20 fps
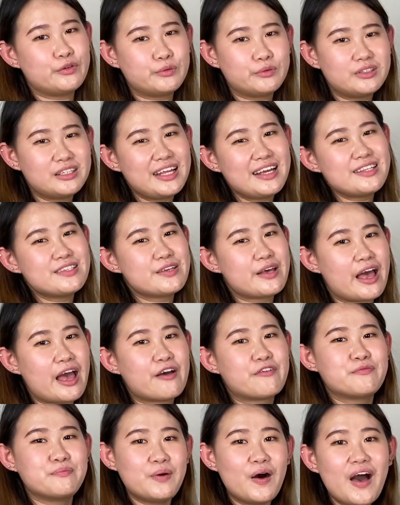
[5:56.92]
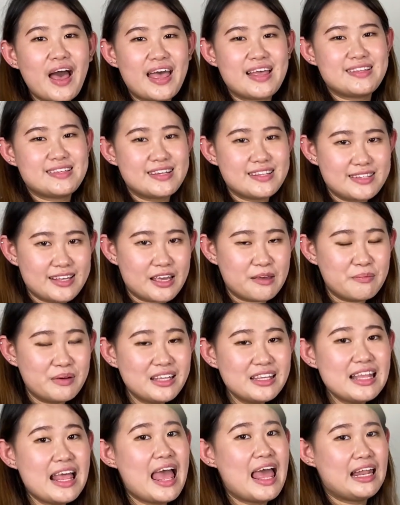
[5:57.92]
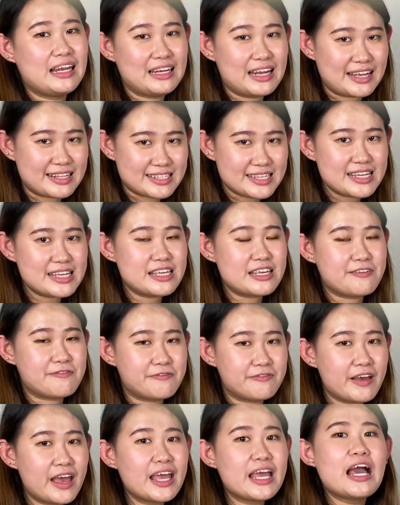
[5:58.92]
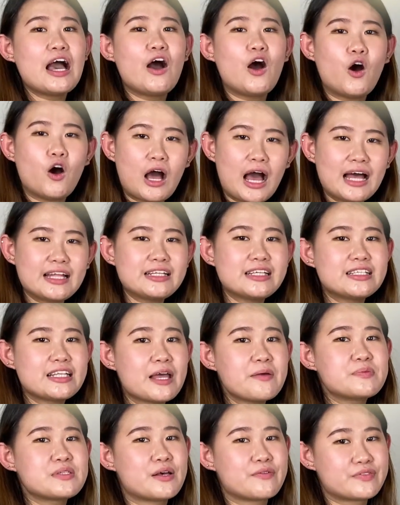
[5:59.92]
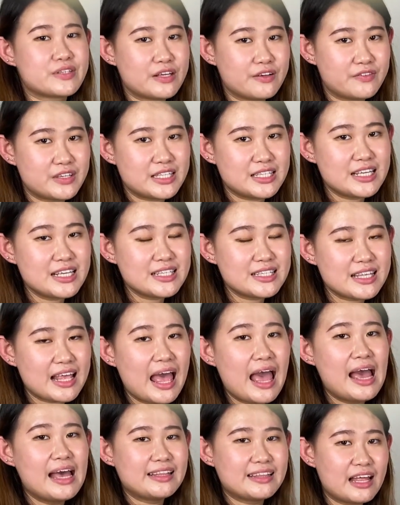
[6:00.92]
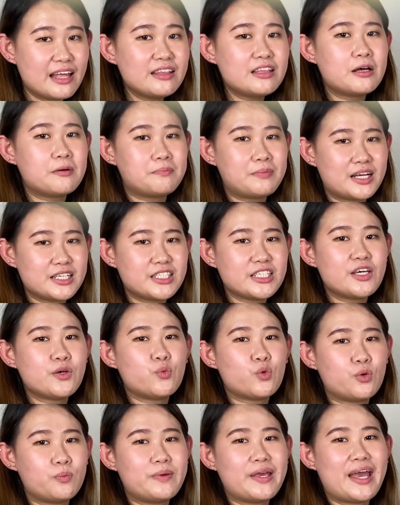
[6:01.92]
would like to have more entertainment, lighting effect or other types of services, then the budget will be